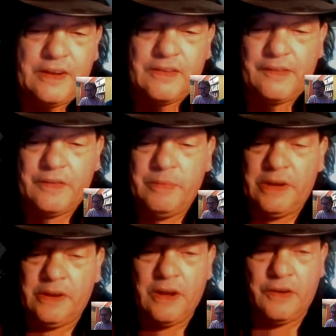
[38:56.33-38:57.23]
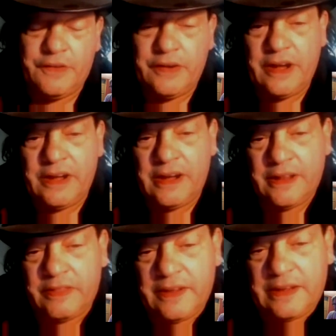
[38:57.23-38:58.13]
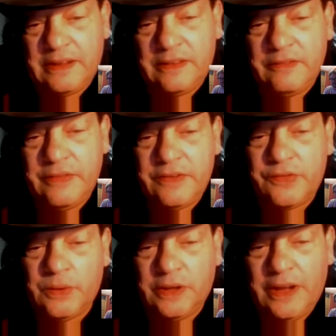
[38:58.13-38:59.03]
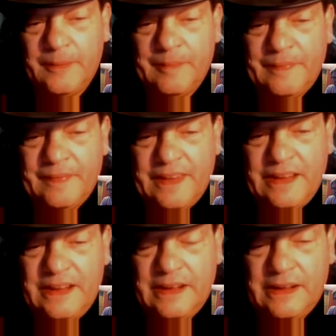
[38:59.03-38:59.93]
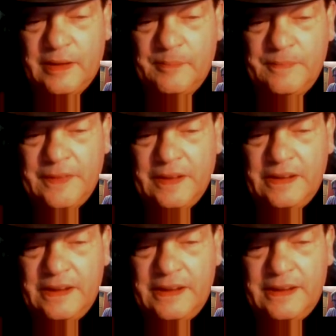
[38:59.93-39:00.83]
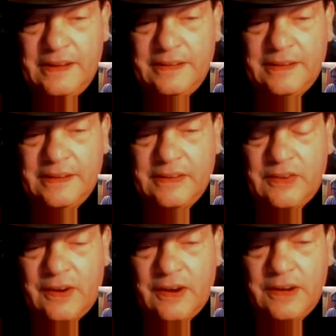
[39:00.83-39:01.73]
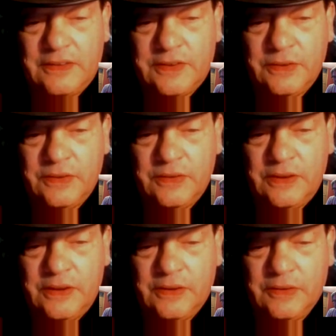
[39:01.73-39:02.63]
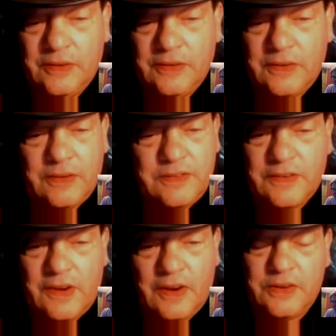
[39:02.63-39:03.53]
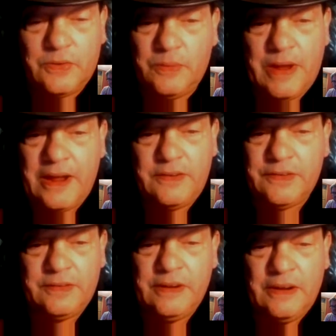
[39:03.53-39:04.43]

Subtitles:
have to be negotiated, I think, individually. And it's hard to, it's just hard to imagine